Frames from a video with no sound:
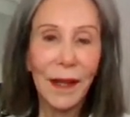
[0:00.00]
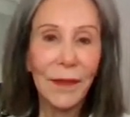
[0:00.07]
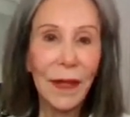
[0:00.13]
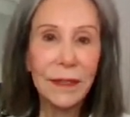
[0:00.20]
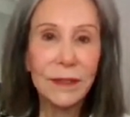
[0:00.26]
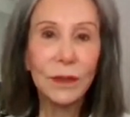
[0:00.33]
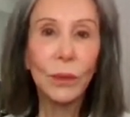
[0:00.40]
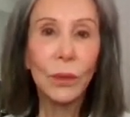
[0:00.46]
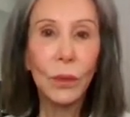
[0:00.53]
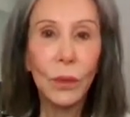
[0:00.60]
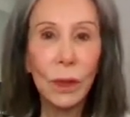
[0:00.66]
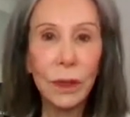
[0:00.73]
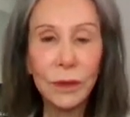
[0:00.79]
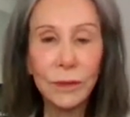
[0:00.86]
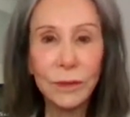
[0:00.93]
And that's a
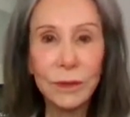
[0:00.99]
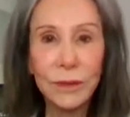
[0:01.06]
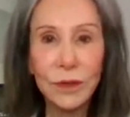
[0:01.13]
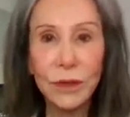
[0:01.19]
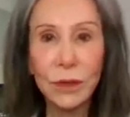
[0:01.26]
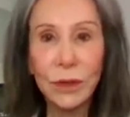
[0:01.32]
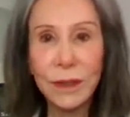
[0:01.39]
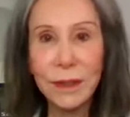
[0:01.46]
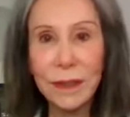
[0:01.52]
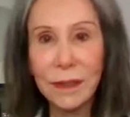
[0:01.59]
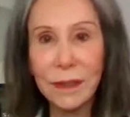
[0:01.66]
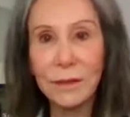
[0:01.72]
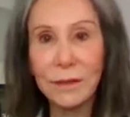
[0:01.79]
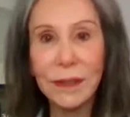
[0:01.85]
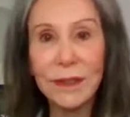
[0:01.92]
wonderful
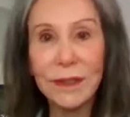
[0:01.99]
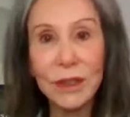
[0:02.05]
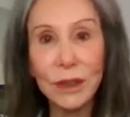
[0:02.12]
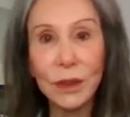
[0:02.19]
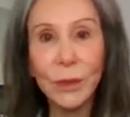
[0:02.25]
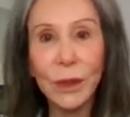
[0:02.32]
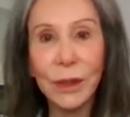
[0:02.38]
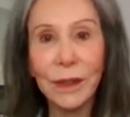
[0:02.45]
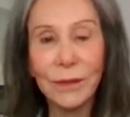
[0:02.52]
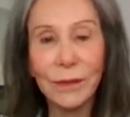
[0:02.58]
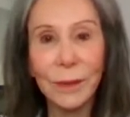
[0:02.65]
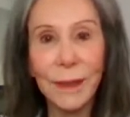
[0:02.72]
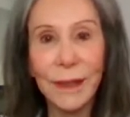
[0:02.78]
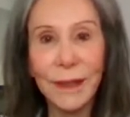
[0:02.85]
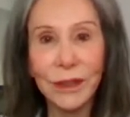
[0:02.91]
source of consumer
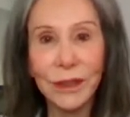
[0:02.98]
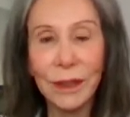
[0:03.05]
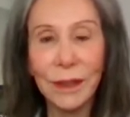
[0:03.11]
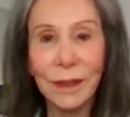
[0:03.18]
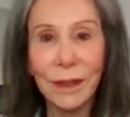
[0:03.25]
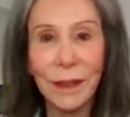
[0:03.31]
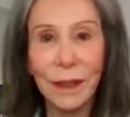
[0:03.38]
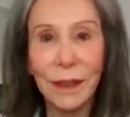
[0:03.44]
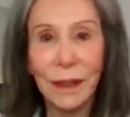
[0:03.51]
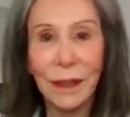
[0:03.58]
information.